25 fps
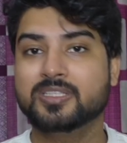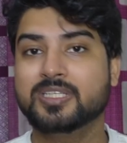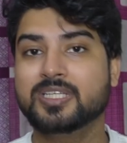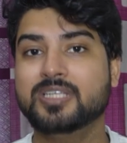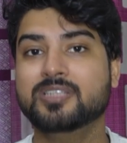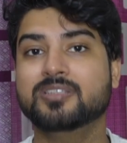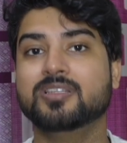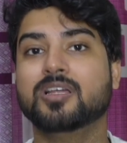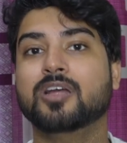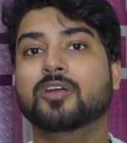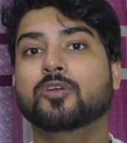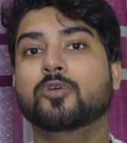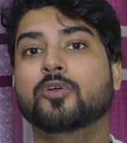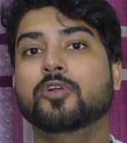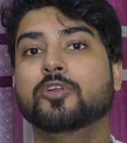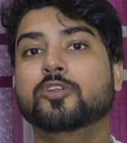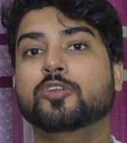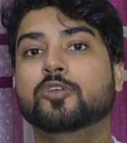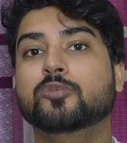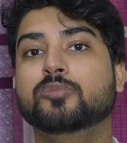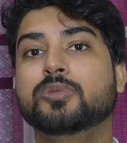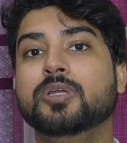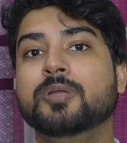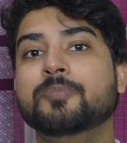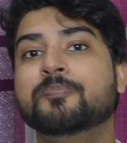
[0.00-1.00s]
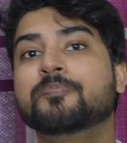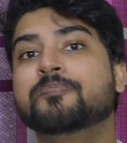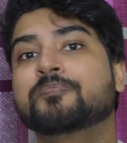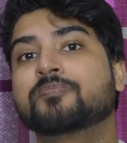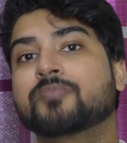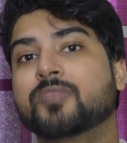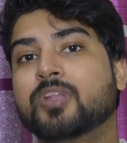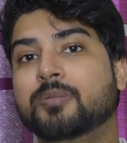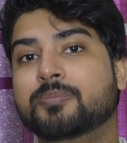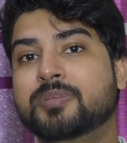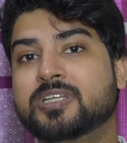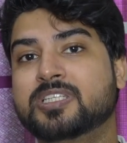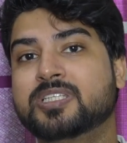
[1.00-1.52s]
These are going to be
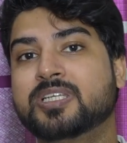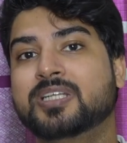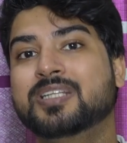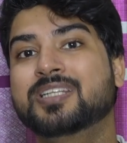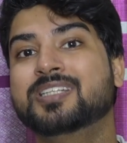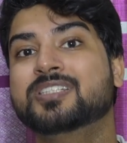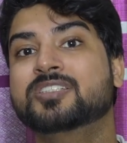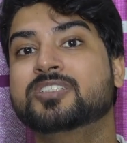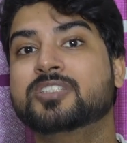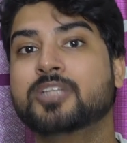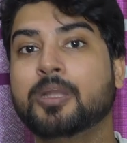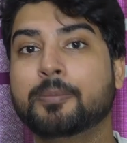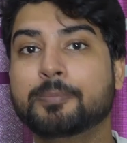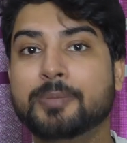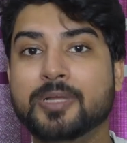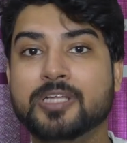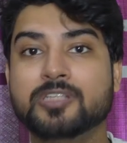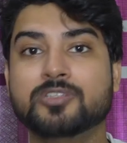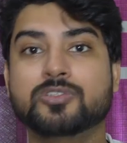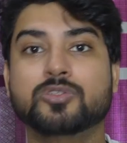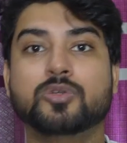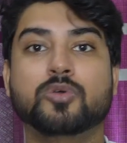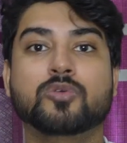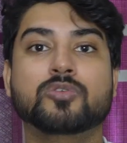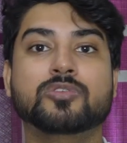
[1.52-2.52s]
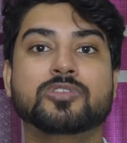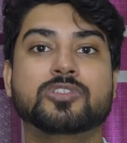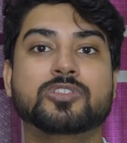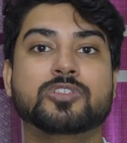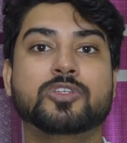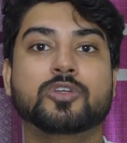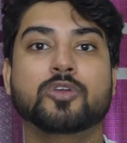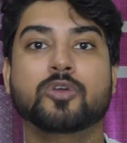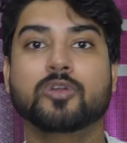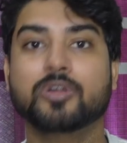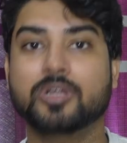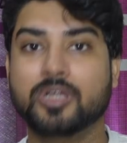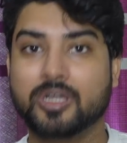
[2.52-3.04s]
basically stepping stones to
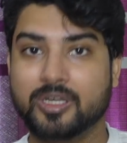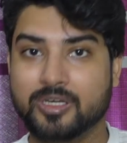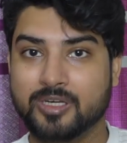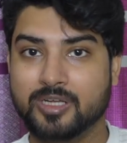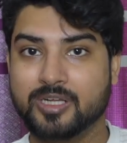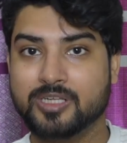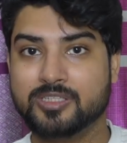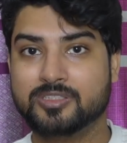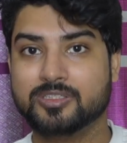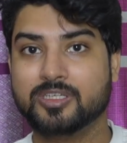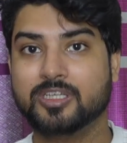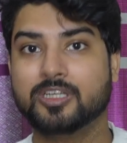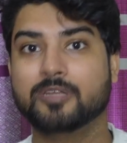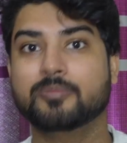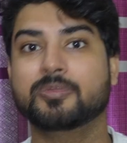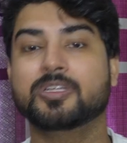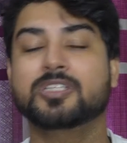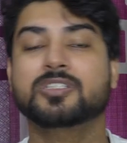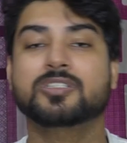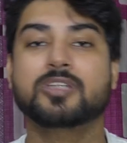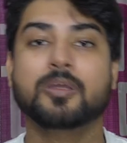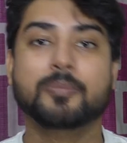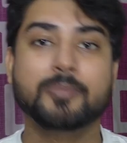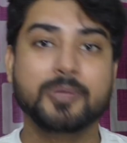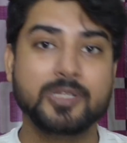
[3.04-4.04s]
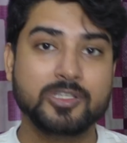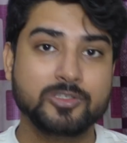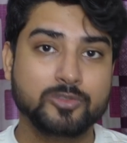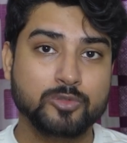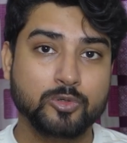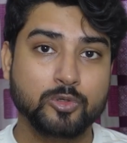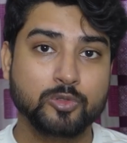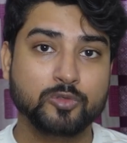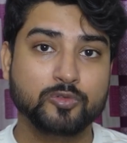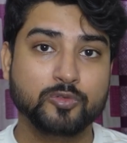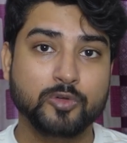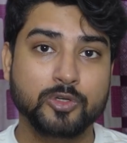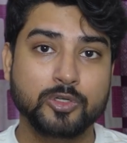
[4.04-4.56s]
your career. It's gonna be stepping
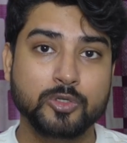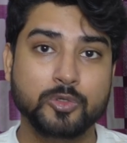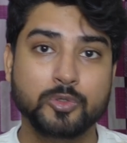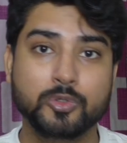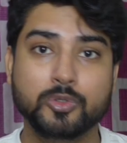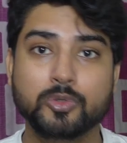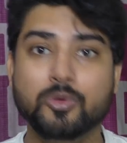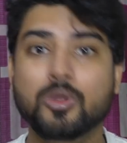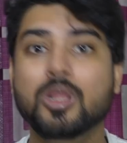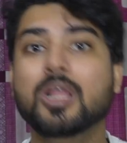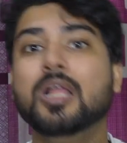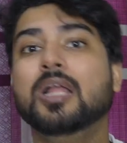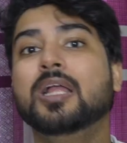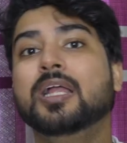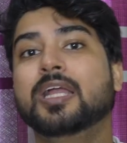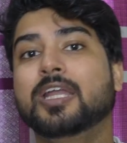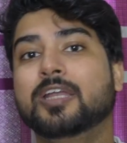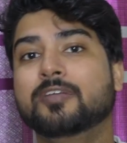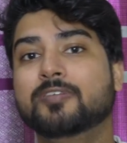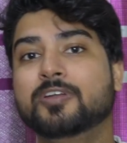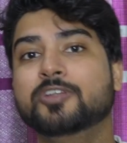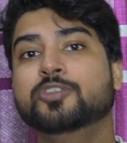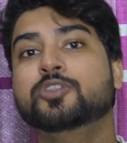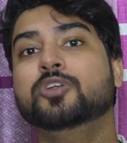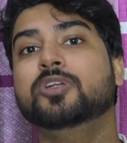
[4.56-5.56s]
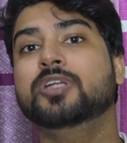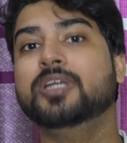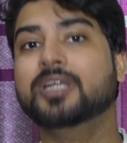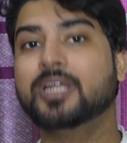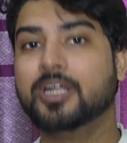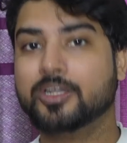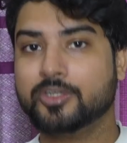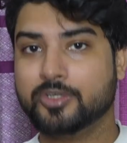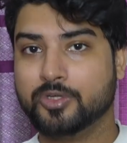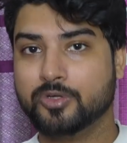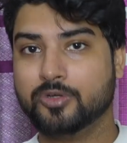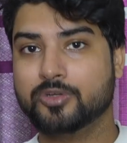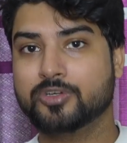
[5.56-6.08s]
stones for you to eventually
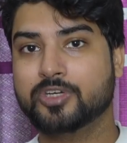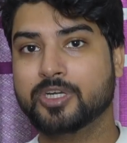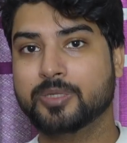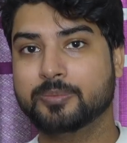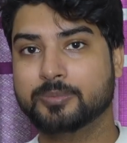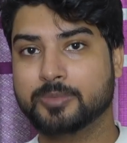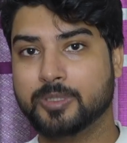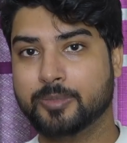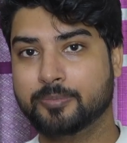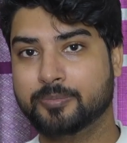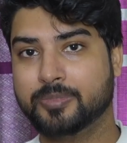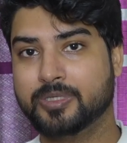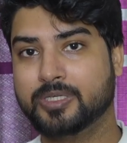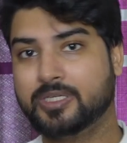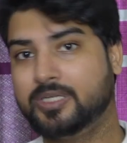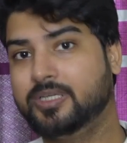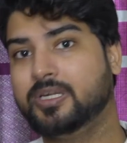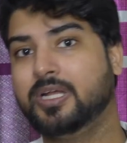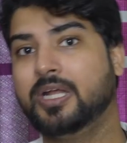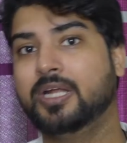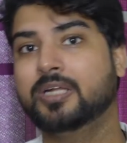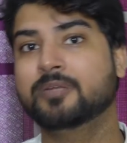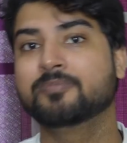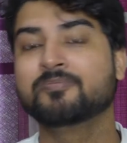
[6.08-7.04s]
get to your dream company, right?